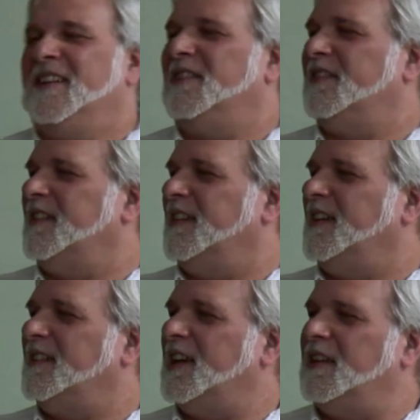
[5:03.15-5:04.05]
Because
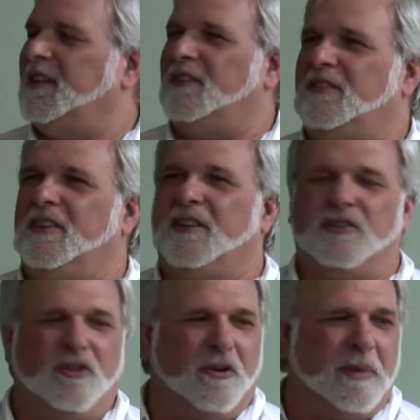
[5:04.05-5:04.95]
I tell you, there
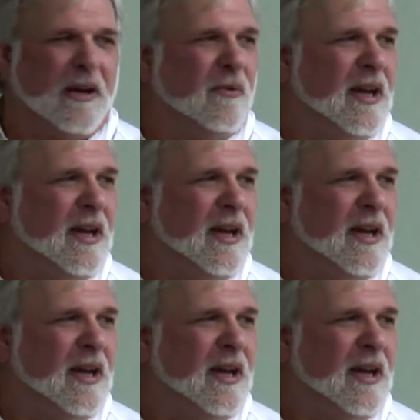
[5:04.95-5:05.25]
is no better